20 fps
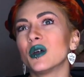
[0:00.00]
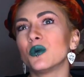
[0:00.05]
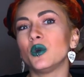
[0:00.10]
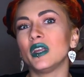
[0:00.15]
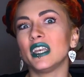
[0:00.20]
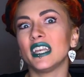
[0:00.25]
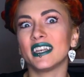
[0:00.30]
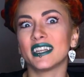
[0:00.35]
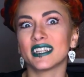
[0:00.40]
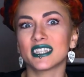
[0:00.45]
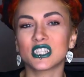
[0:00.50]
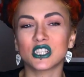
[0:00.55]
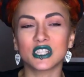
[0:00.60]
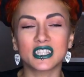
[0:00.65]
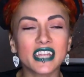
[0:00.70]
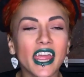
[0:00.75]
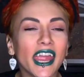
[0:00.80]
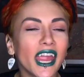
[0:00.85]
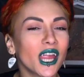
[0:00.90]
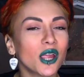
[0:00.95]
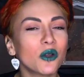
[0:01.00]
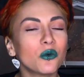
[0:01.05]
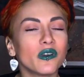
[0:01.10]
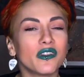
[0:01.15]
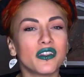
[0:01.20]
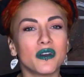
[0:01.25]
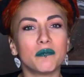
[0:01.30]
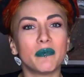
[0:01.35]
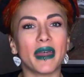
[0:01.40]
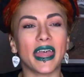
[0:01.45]
we needed to take
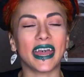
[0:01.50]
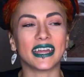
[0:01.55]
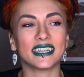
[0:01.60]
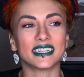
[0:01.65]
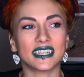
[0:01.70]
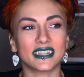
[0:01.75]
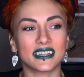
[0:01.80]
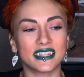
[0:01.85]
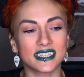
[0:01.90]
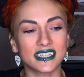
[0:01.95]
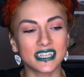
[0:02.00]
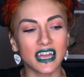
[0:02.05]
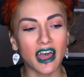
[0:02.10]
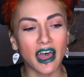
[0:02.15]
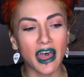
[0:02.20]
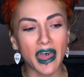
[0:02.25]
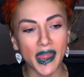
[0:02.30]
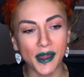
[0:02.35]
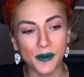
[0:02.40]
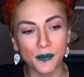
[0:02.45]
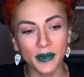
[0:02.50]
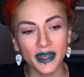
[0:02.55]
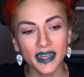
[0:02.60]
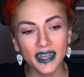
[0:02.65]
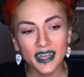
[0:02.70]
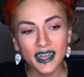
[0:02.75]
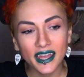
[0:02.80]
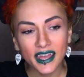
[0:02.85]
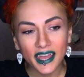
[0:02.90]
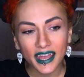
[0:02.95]
with the band at the time.
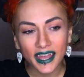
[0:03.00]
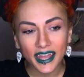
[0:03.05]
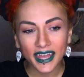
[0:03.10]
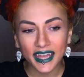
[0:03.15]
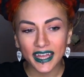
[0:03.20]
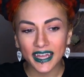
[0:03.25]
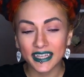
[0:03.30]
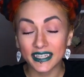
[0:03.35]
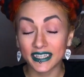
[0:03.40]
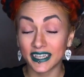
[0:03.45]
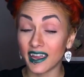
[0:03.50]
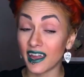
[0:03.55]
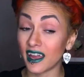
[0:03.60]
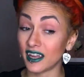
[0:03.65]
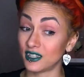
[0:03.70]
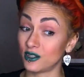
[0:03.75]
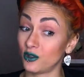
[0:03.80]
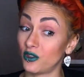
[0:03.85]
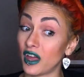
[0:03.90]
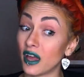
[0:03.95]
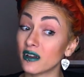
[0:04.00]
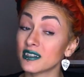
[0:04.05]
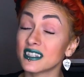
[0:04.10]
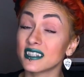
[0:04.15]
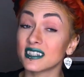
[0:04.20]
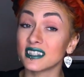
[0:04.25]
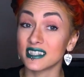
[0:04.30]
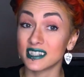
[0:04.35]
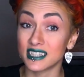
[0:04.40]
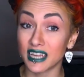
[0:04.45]
And yeah,
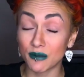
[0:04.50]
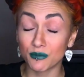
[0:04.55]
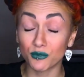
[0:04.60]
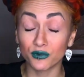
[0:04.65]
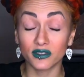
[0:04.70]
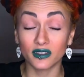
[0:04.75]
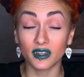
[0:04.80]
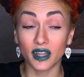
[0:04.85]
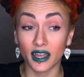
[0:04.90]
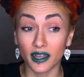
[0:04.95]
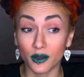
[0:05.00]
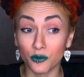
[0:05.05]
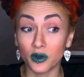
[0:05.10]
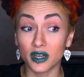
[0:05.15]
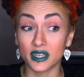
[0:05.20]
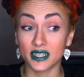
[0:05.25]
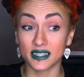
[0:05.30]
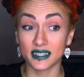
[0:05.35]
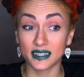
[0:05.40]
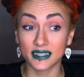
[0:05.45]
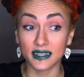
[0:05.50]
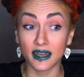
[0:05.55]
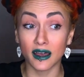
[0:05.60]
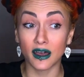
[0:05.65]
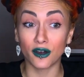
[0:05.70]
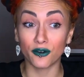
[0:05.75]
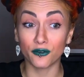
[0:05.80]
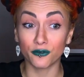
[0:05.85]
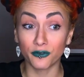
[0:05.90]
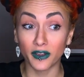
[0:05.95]
2010 was
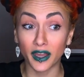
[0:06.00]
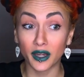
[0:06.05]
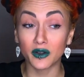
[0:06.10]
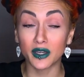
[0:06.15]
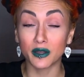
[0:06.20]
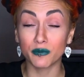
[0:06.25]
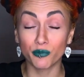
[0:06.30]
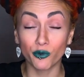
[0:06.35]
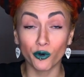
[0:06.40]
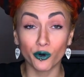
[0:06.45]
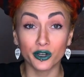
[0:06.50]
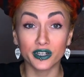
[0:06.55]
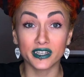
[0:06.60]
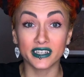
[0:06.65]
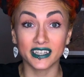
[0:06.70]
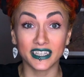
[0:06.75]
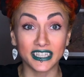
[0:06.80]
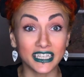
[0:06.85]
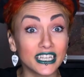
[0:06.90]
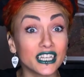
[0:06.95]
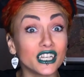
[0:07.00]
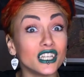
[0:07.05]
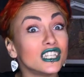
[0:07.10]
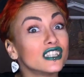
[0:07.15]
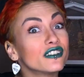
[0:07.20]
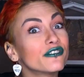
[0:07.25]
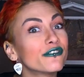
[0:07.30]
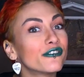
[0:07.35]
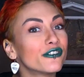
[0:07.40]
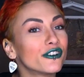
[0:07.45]
a very important
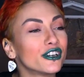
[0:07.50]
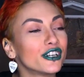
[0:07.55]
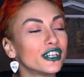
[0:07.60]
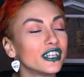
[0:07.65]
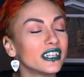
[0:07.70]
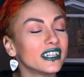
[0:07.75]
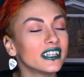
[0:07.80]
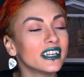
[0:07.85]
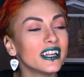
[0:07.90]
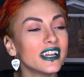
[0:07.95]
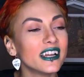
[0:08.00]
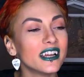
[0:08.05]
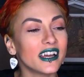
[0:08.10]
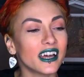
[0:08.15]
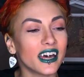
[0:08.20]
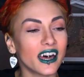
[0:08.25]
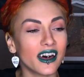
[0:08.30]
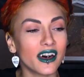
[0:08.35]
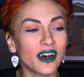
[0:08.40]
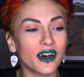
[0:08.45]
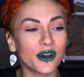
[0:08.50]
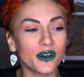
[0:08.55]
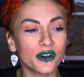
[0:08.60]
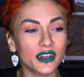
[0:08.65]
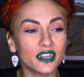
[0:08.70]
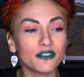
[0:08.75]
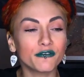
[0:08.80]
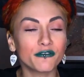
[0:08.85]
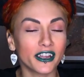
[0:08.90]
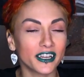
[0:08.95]
year for uh,
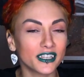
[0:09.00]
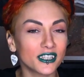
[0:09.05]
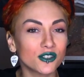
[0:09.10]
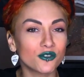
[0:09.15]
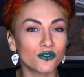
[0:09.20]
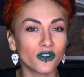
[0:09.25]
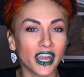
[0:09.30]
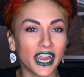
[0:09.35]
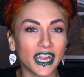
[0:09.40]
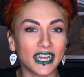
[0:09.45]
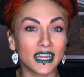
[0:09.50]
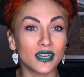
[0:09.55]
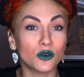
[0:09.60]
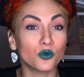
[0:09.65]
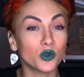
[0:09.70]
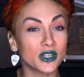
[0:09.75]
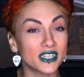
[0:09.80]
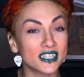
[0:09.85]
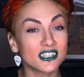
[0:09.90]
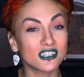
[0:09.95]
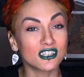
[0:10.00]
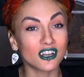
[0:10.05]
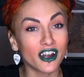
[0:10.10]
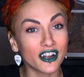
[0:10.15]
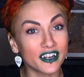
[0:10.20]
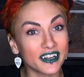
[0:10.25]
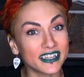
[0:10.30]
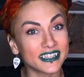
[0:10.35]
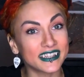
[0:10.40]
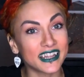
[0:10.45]
Infected Rain, and we
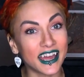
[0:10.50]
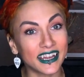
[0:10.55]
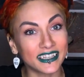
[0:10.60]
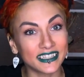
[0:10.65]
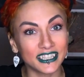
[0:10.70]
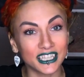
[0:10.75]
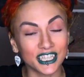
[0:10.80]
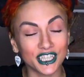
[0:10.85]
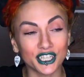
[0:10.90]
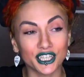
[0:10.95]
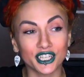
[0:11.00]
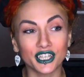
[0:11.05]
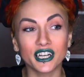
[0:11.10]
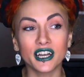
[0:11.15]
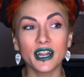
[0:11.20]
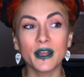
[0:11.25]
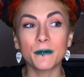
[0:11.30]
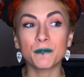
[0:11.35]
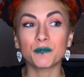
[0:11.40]
started that year